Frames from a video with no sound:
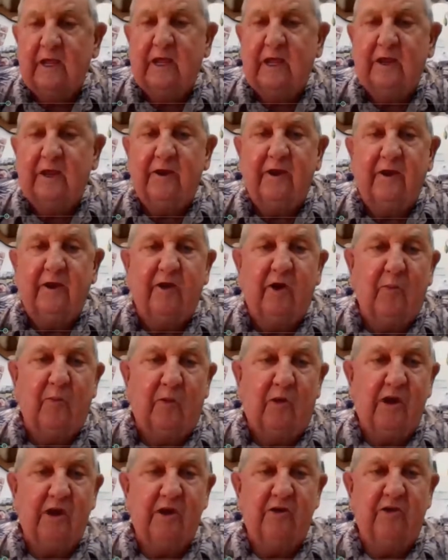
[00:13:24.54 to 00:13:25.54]
and the
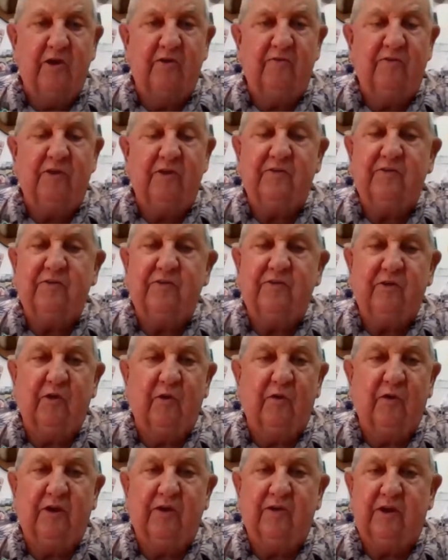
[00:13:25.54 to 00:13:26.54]
upper end of it,
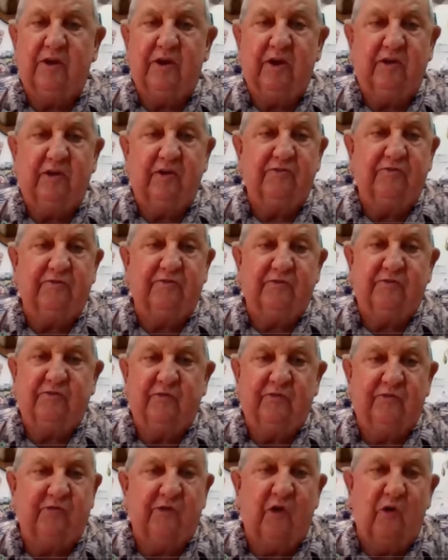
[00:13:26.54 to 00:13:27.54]
it's getting
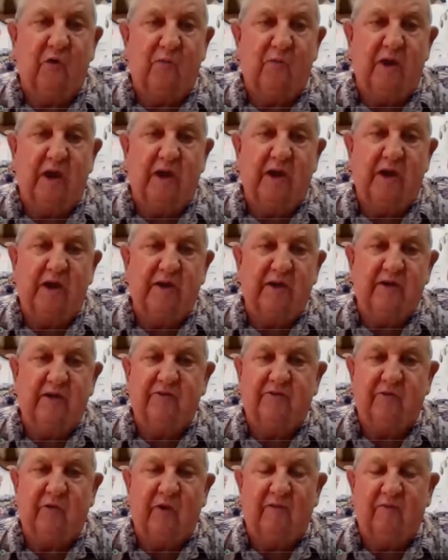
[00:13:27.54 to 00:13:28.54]
so muddy,
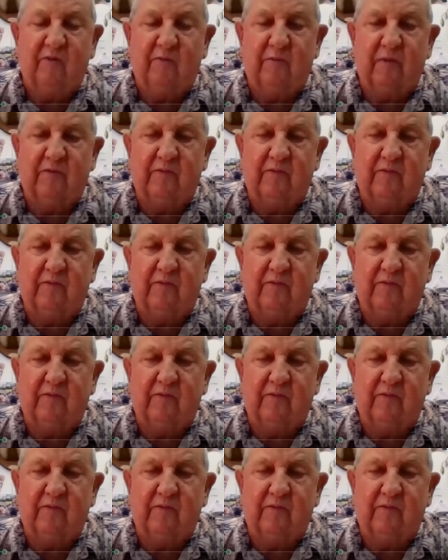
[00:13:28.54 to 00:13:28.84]
and so